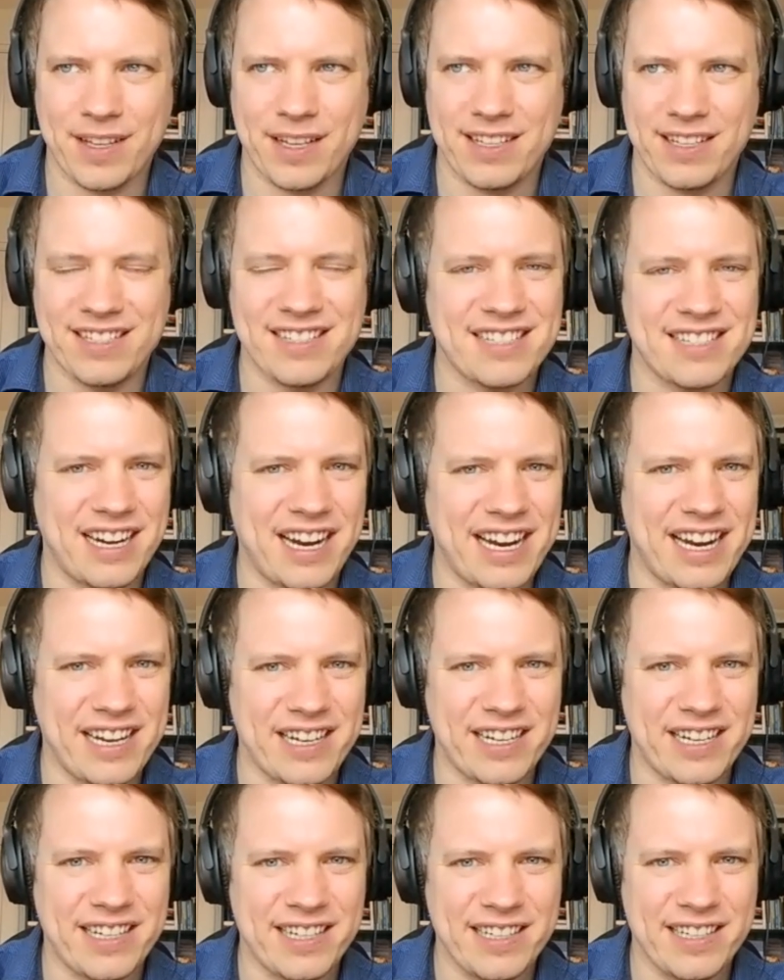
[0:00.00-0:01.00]
a
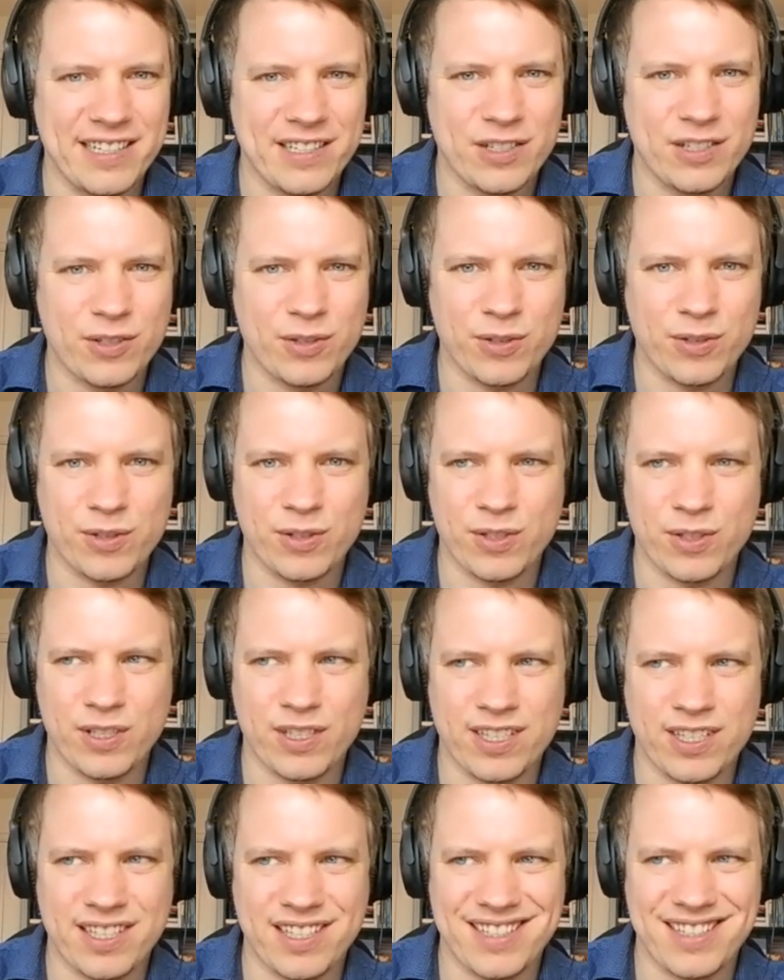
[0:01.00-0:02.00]
desire to
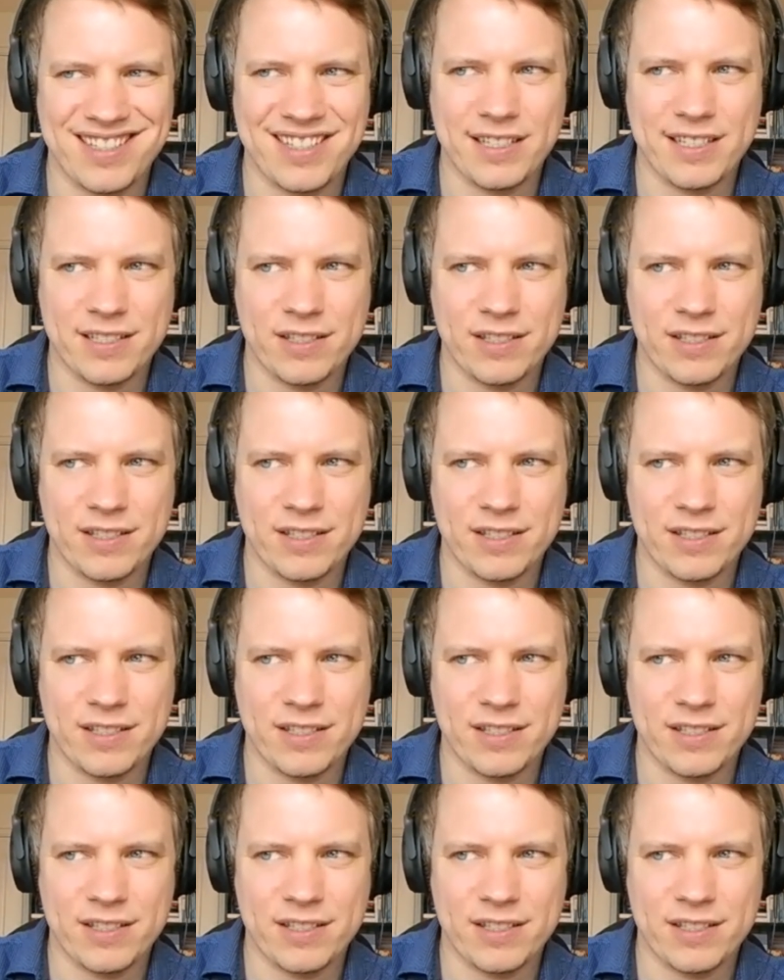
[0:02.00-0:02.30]
uh,